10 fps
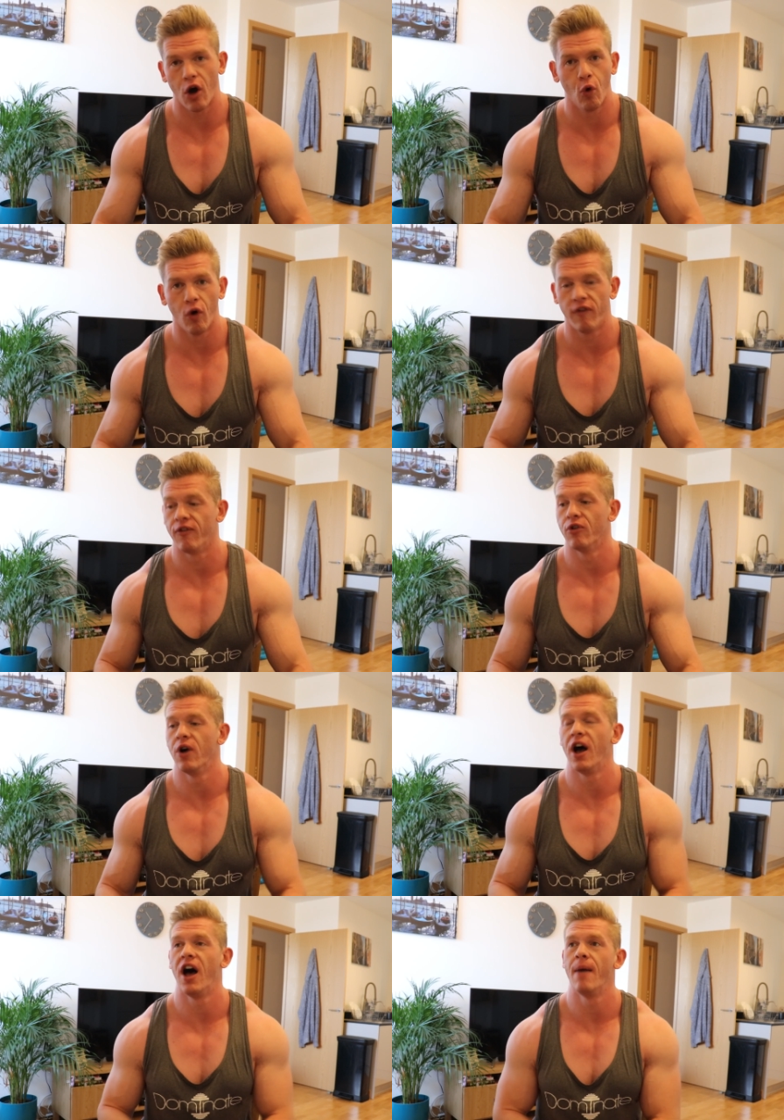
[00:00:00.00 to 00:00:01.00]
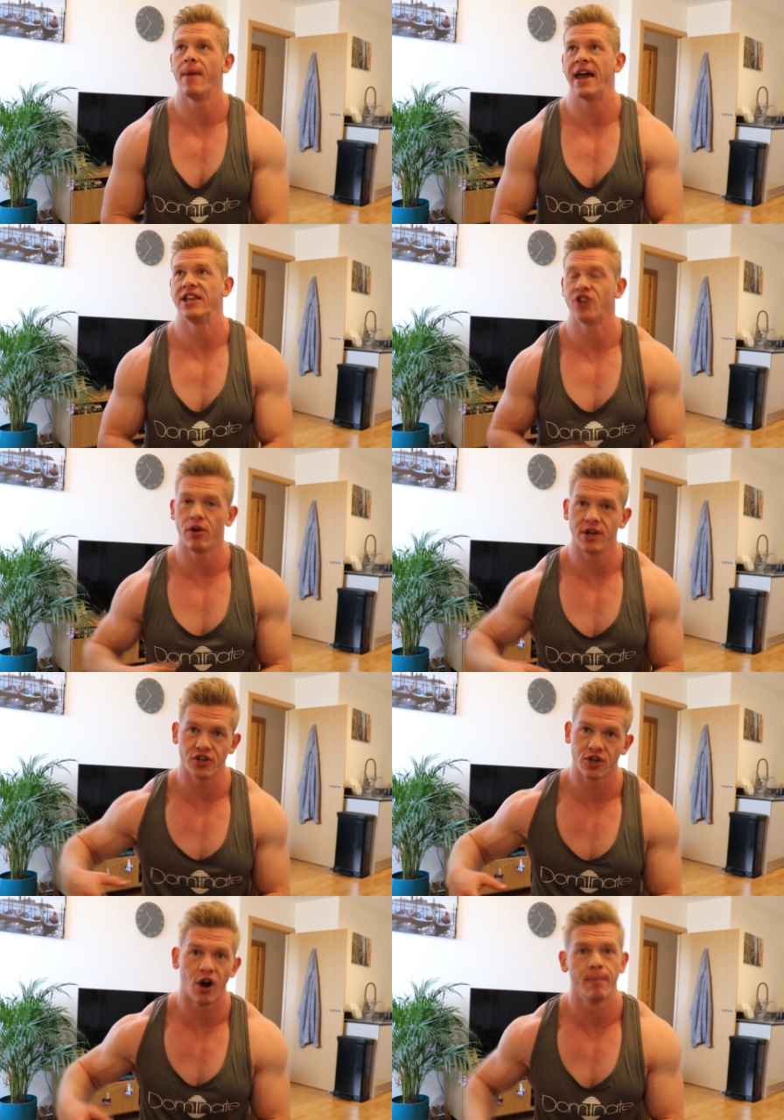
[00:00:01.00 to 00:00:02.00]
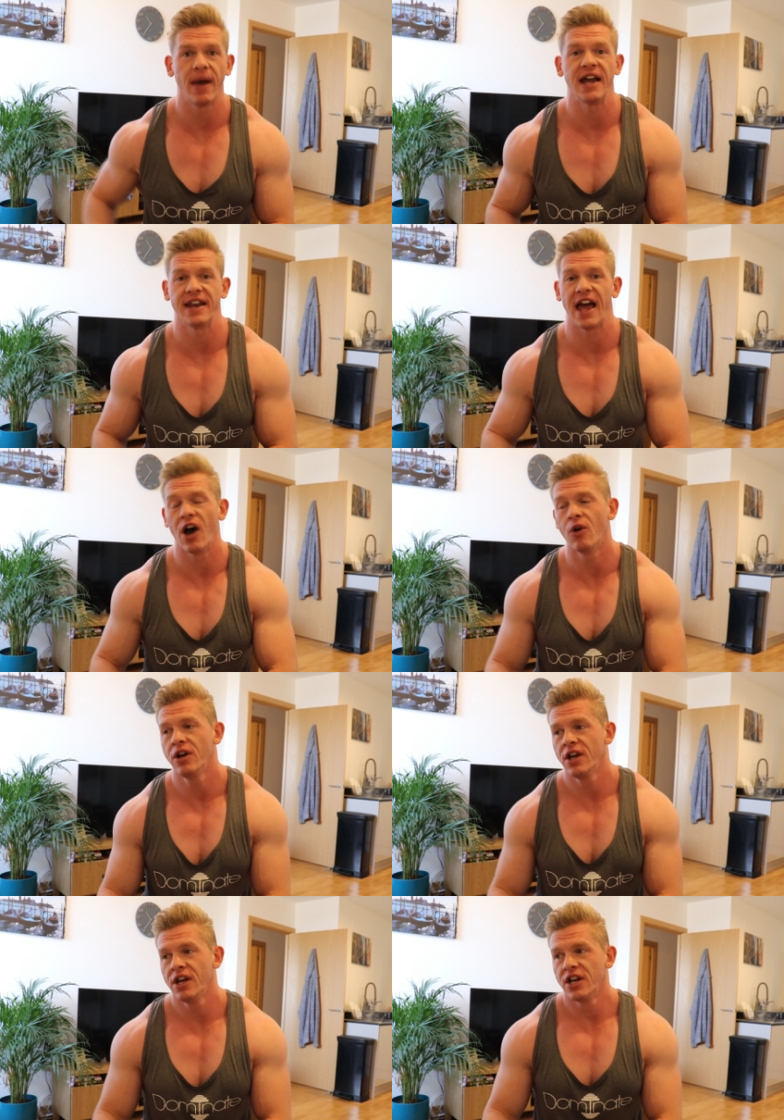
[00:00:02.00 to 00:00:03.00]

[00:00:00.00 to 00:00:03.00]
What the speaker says: awful. And it's only just gotten better now.